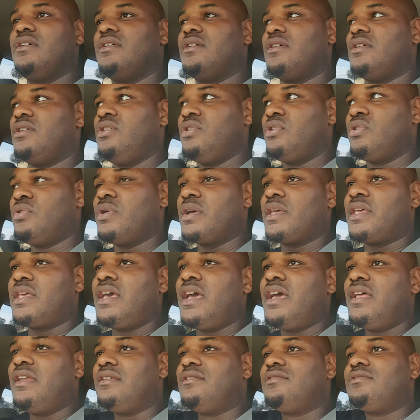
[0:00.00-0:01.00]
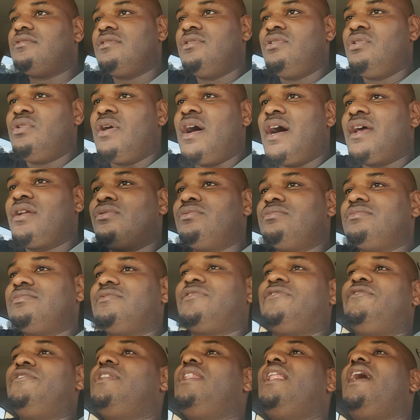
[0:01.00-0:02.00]
You know, again, you know, I don't
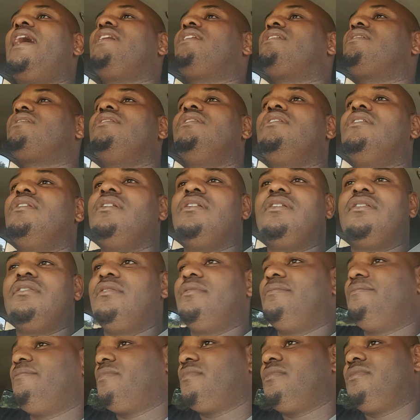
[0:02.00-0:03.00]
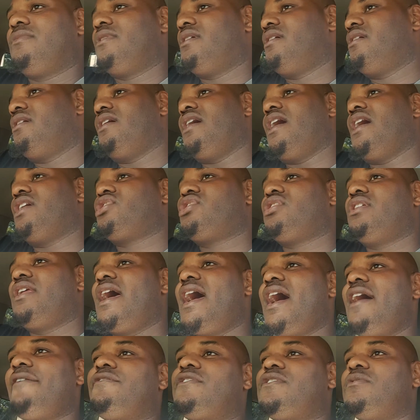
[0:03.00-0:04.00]
feel like I should
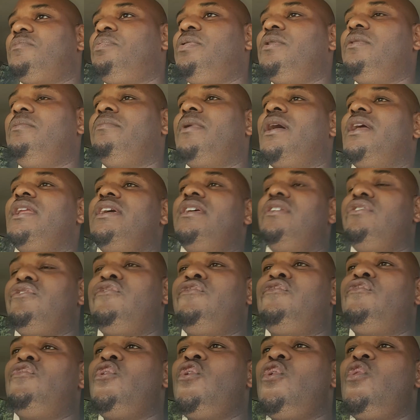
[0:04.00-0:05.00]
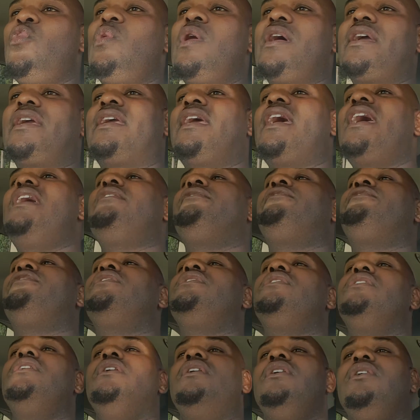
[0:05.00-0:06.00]
have to put money in a 401k
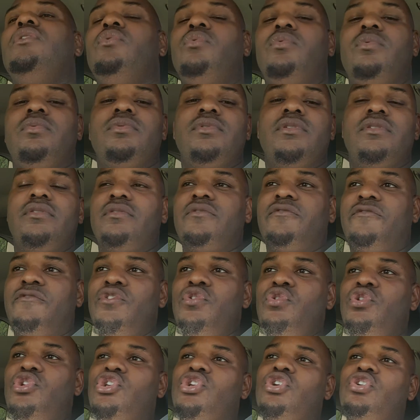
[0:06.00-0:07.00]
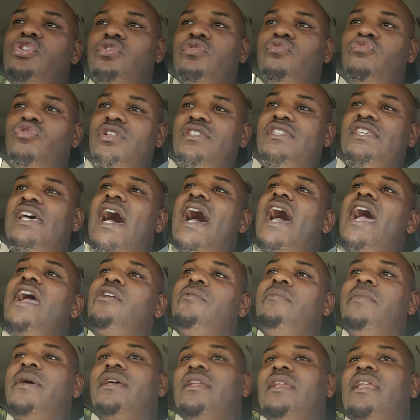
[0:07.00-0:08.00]
for future
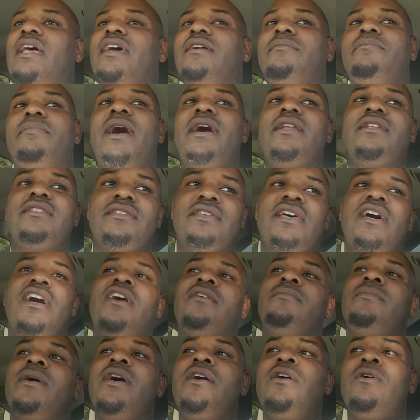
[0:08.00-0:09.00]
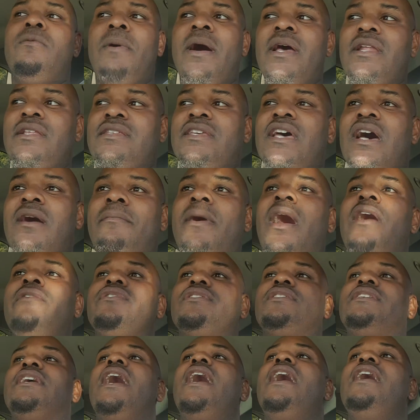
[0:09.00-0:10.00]
retirement. Like by the time I
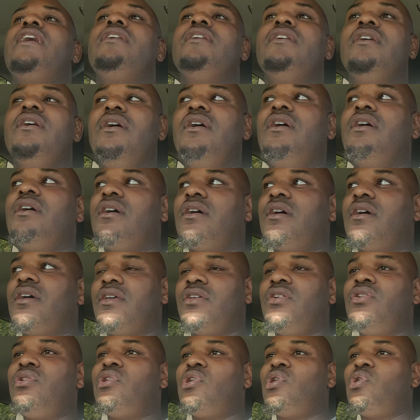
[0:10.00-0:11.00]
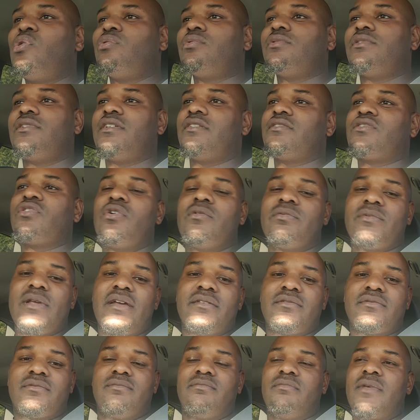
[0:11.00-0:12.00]
retire, you know, it's going to
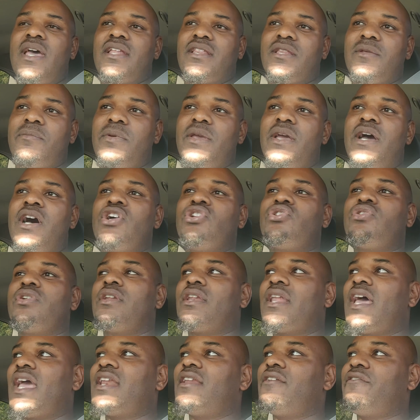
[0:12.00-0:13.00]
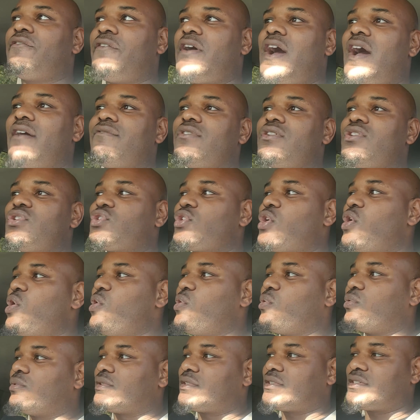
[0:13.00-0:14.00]
have to be 195 years
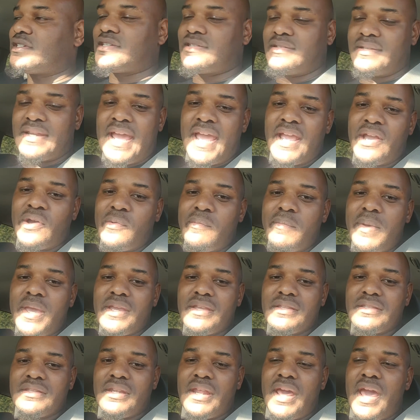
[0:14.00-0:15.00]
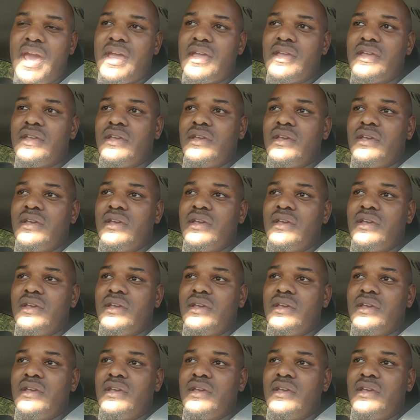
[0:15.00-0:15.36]
old. I ain't gonna make it to that.